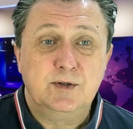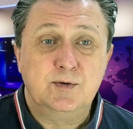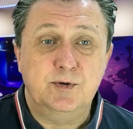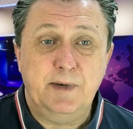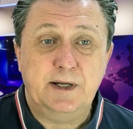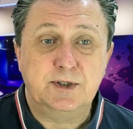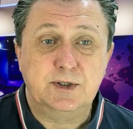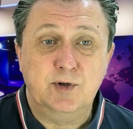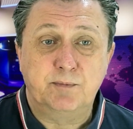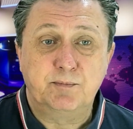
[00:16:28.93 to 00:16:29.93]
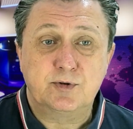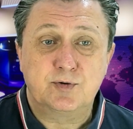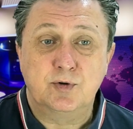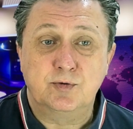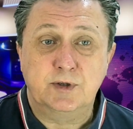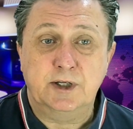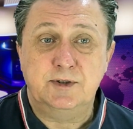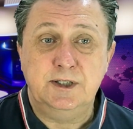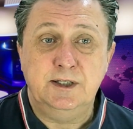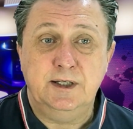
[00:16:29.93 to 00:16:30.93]
the magic number, so to get
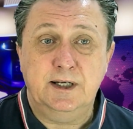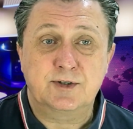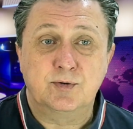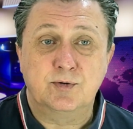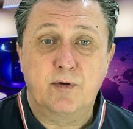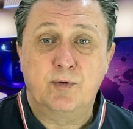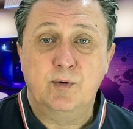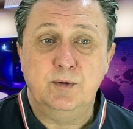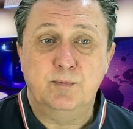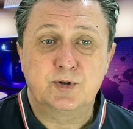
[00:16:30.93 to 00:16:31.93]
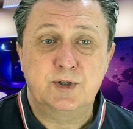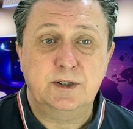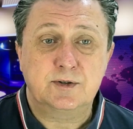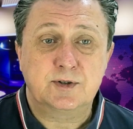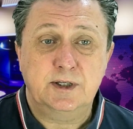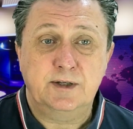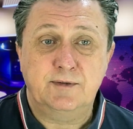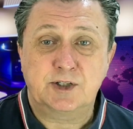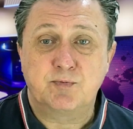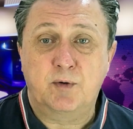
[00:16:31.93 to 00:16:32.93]
the extra 30%, and
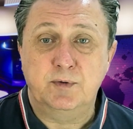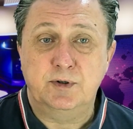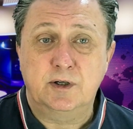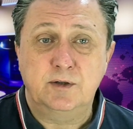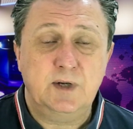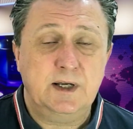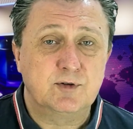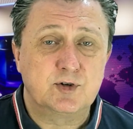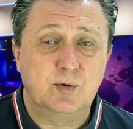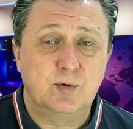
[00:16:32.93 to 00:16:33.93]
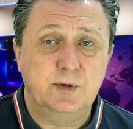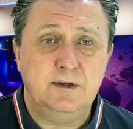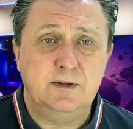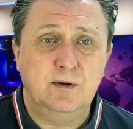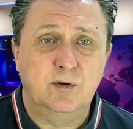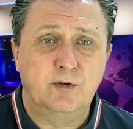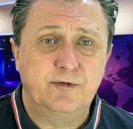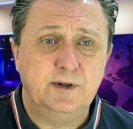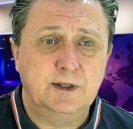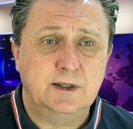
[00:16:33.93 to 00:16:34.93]
that's what we've done. We haven't sold anything off
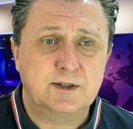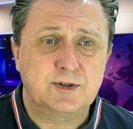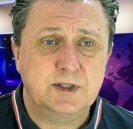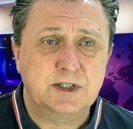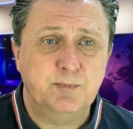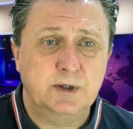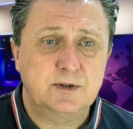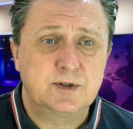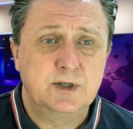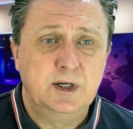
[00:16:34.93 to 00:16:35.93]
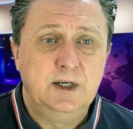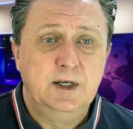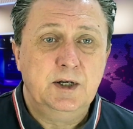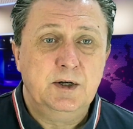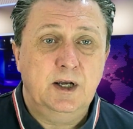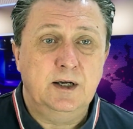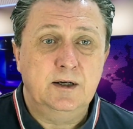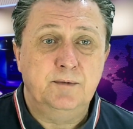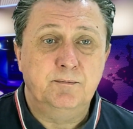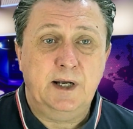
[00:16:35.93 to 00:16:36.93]
in the last 6 months,
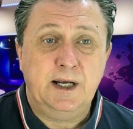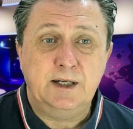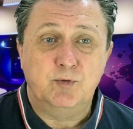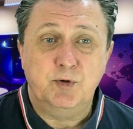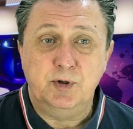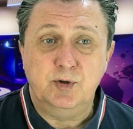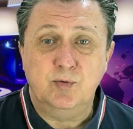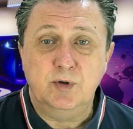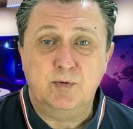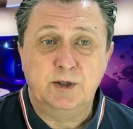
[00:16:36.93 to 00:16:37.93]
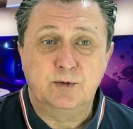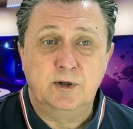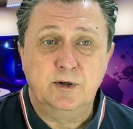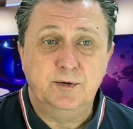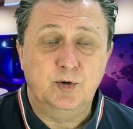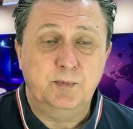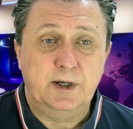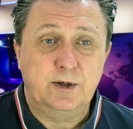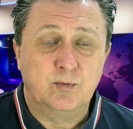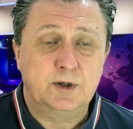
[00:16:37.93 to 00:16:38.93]
and we've been doing quite well no
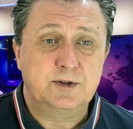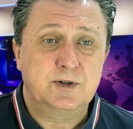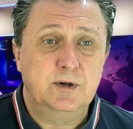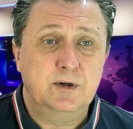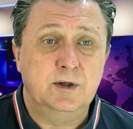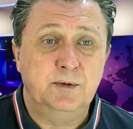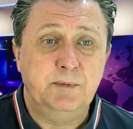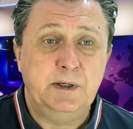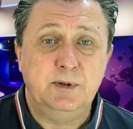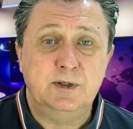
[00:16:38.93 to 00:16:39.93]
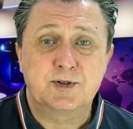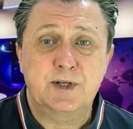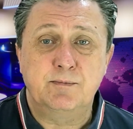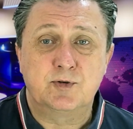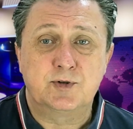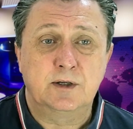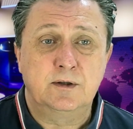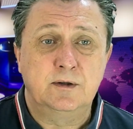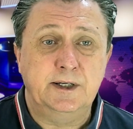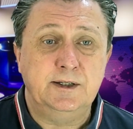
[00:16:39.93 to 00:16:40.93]
matter what. Maybe it's time to
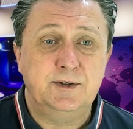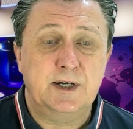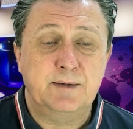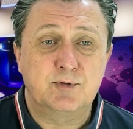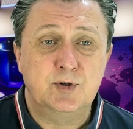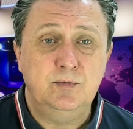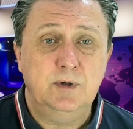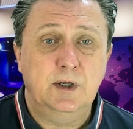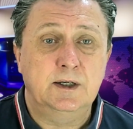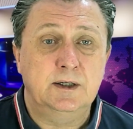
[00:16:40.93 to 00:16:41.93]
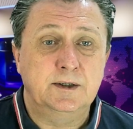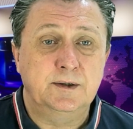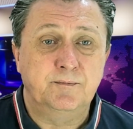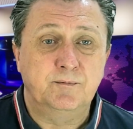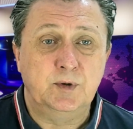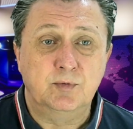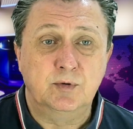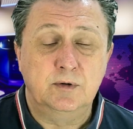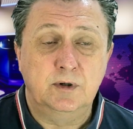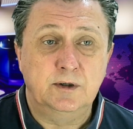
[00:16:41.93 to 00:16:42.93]
sell anytime soon. We
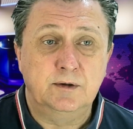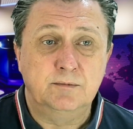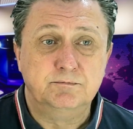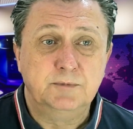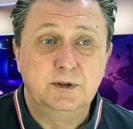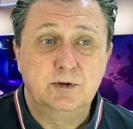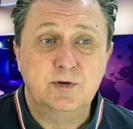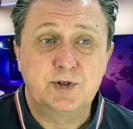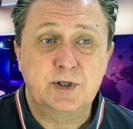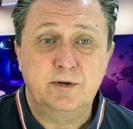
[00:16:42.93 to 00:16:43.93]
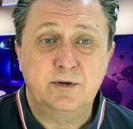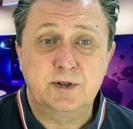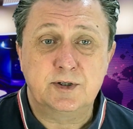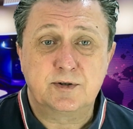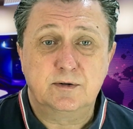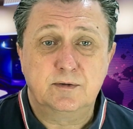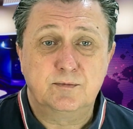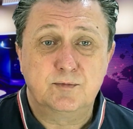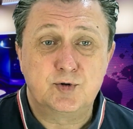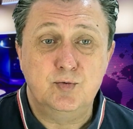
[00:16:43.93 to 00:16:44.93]
will consider this
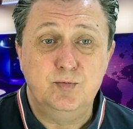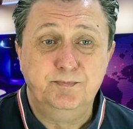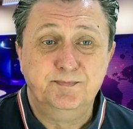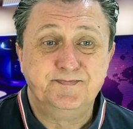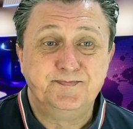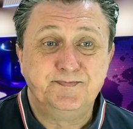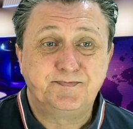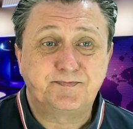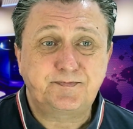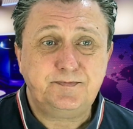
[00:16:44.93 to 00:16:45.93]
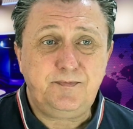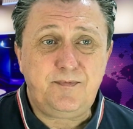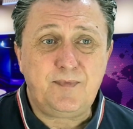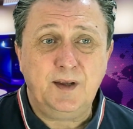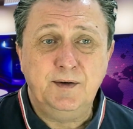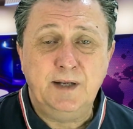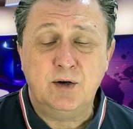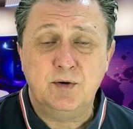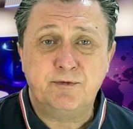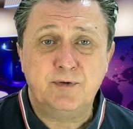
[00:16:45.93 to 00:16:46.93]
soon.
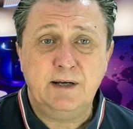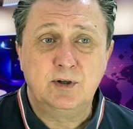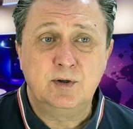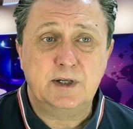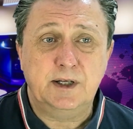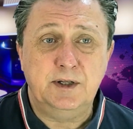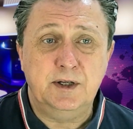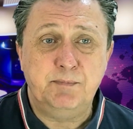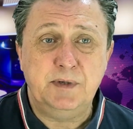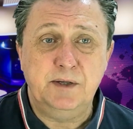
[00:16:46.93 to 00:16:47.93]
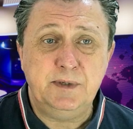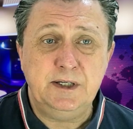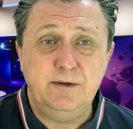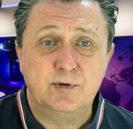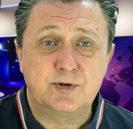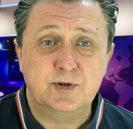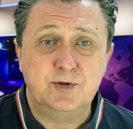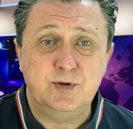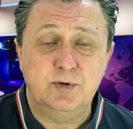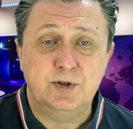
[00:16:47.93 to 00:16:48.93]
Now, if we have a look at the BNB versus
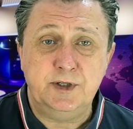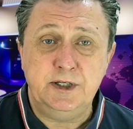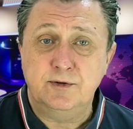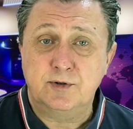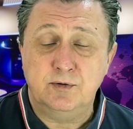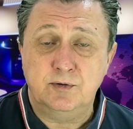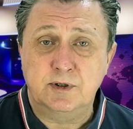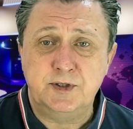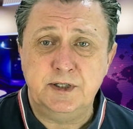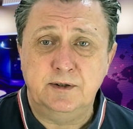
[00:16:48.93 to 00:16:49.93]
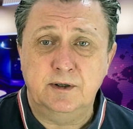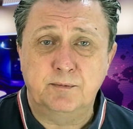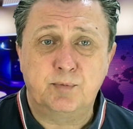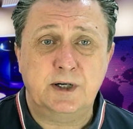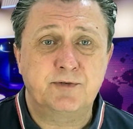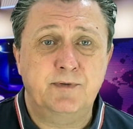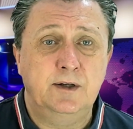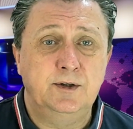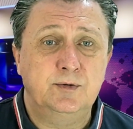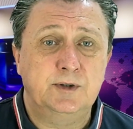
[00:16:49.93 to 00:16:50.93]
USD, so you can see the price
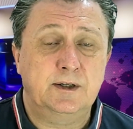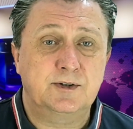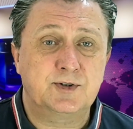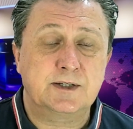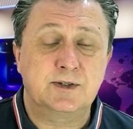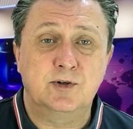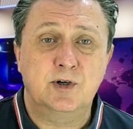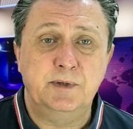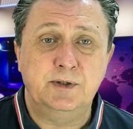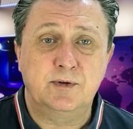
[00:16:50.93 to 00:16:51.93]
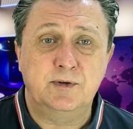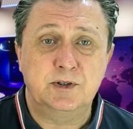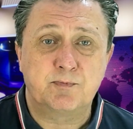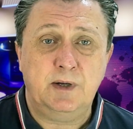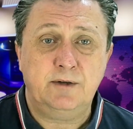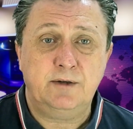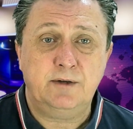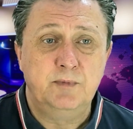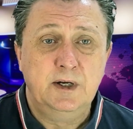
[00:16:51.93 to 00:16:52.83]
value that has actually come into this platform.